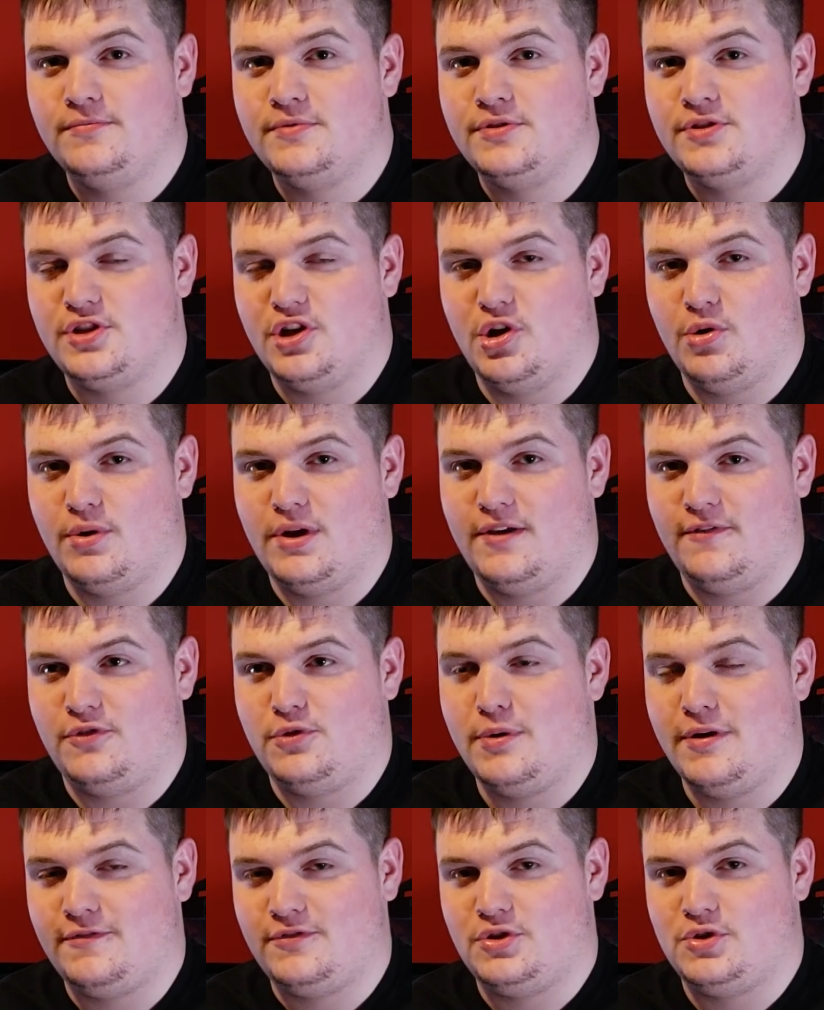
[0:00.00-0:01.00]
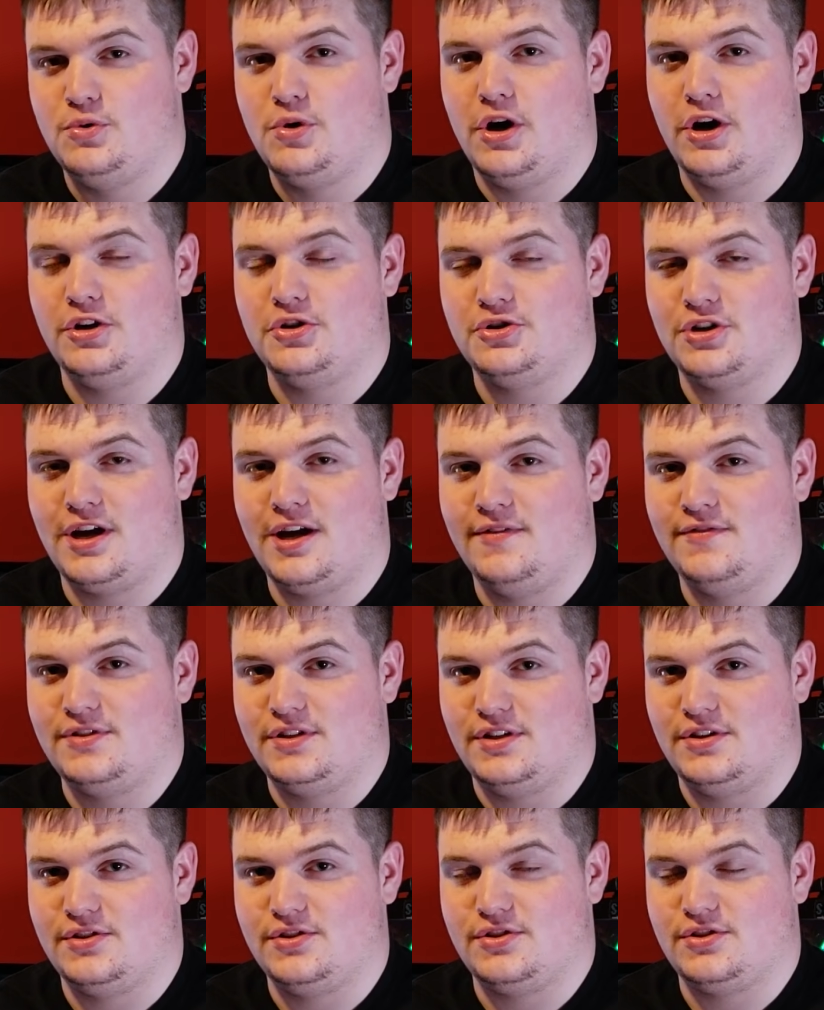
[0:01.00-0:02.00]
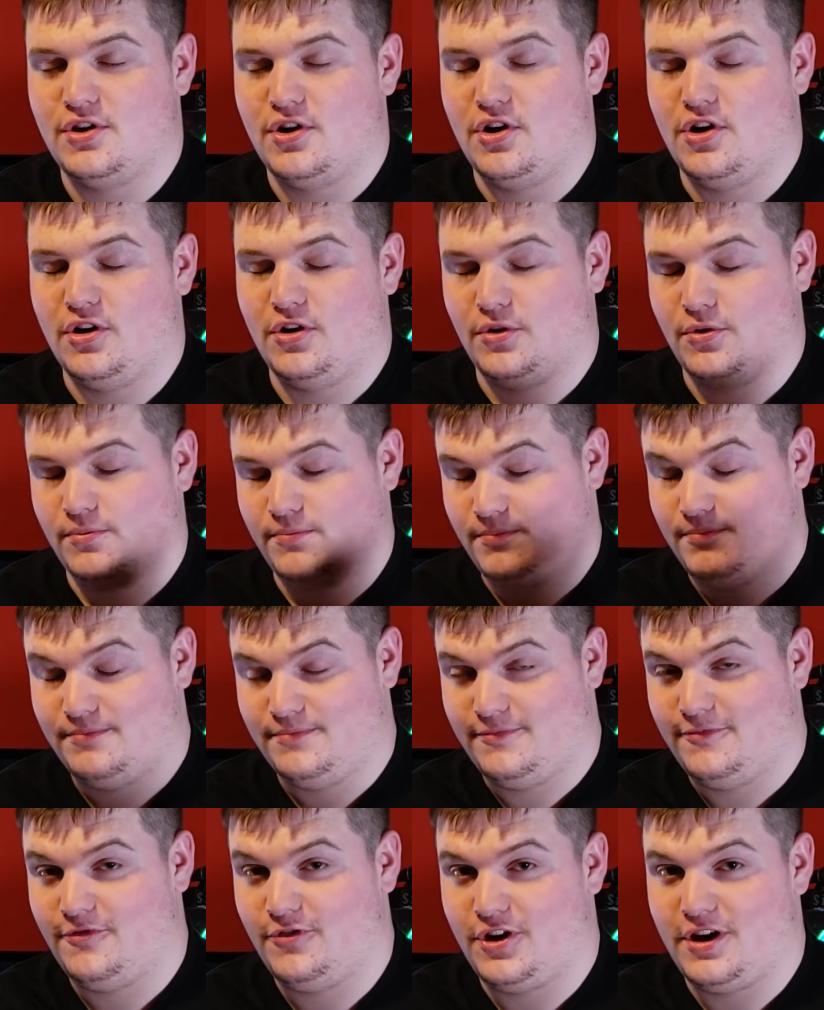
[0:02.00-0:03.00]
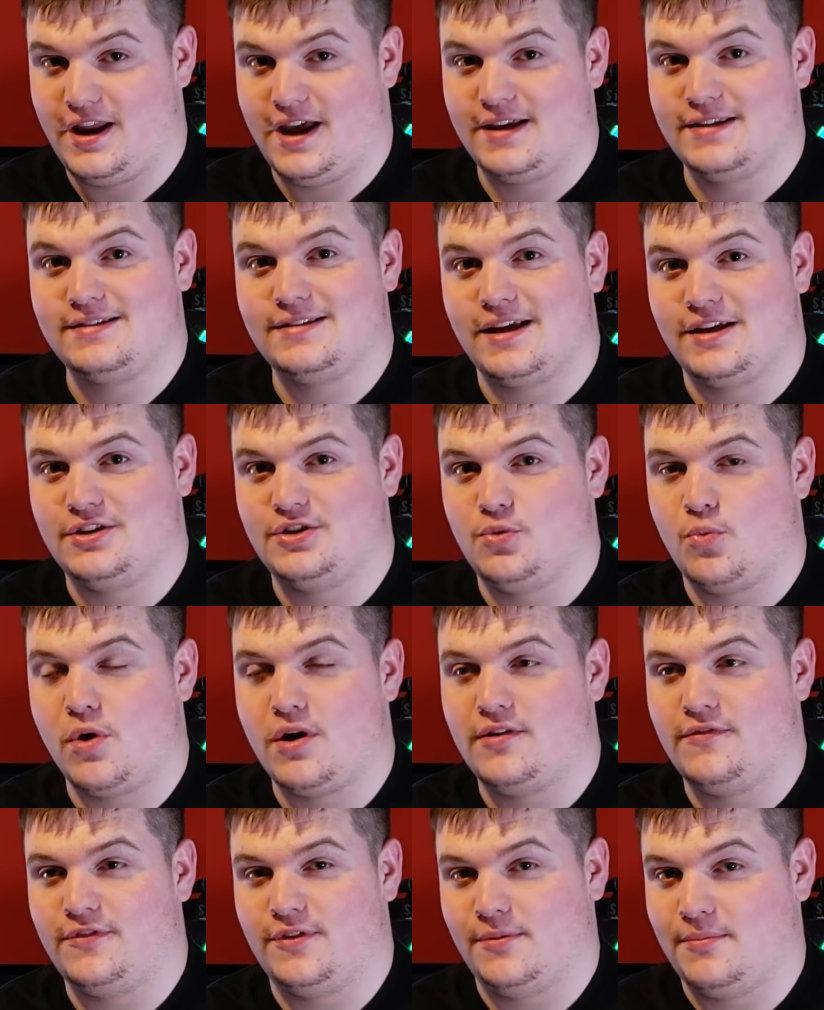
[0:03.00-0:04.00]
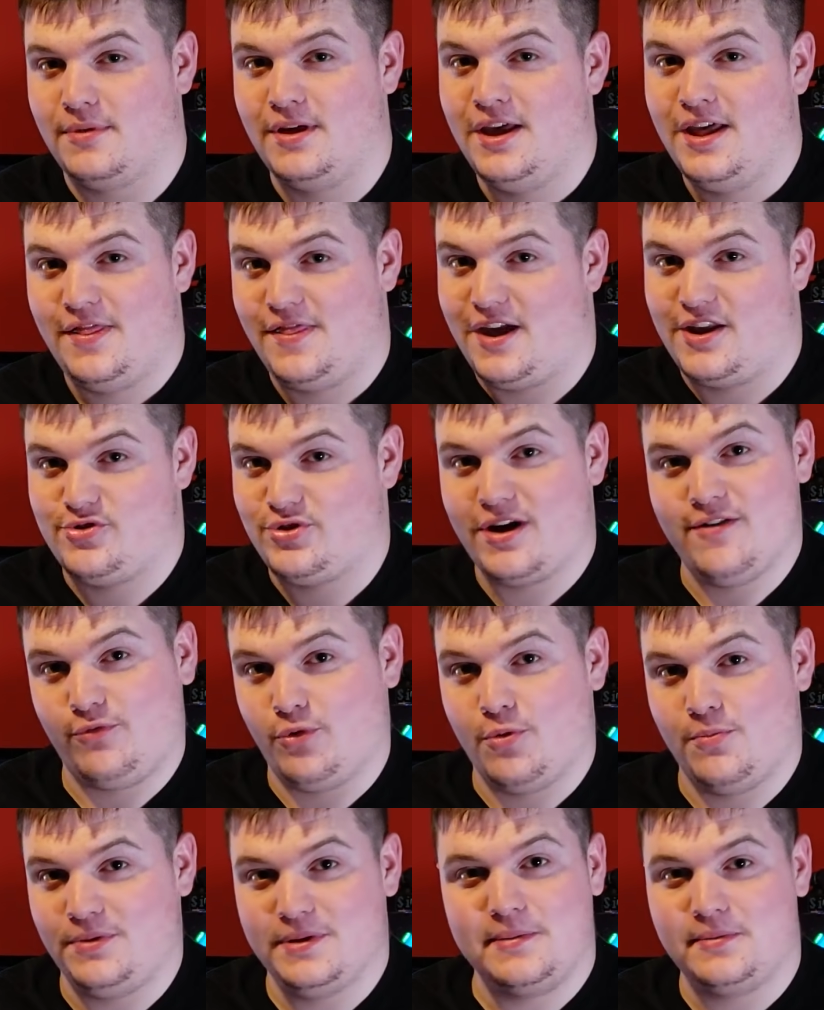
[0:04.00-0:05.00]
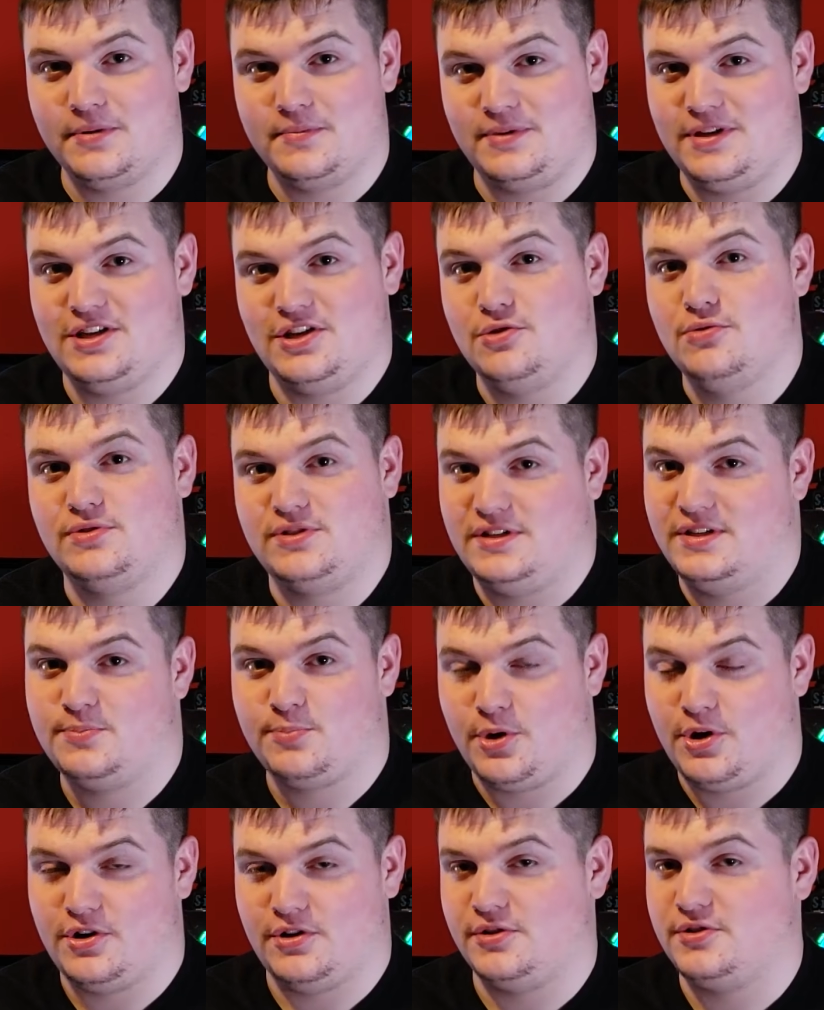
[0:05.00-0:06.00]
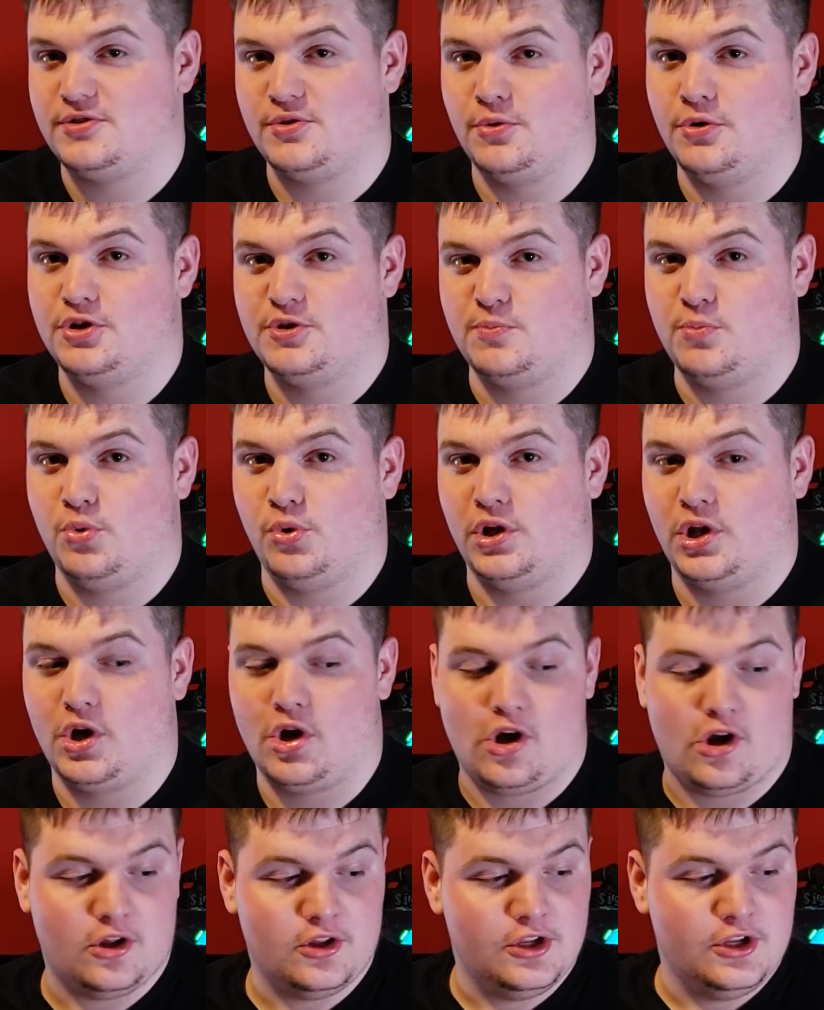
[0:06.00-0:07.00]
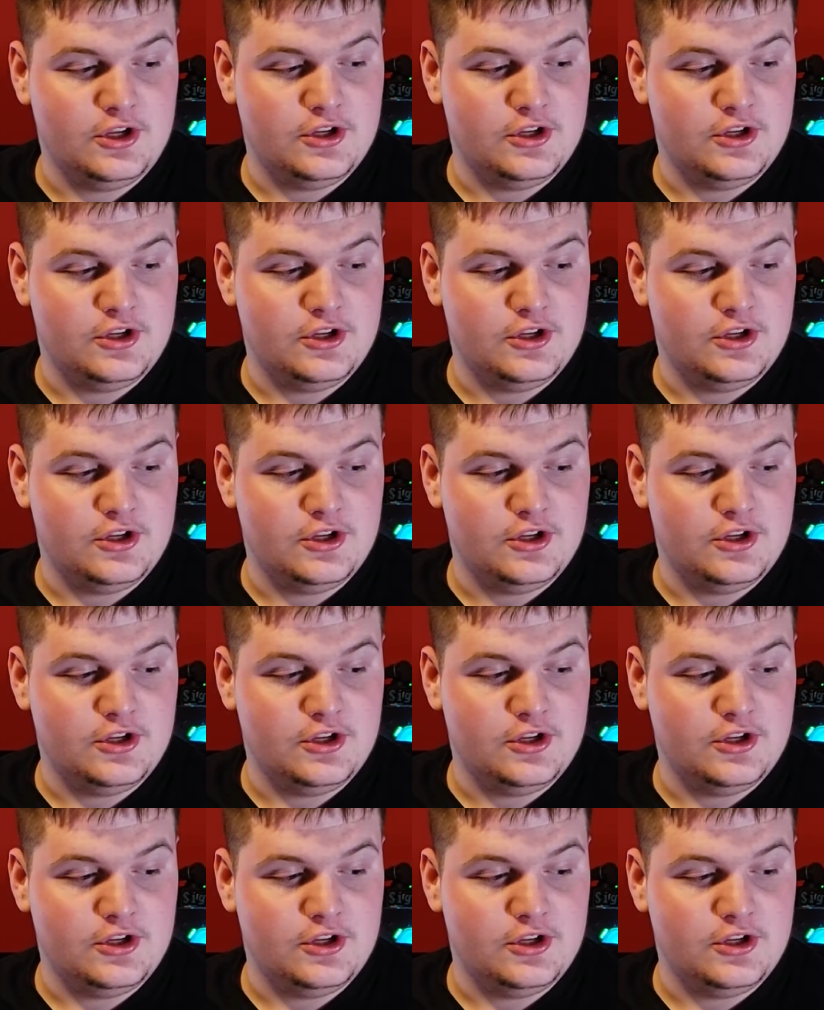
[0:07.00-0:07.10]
So if you have two hard drives, install FreeNAS onto one of them, that drive won't be able to be used as part of the storage pool at all.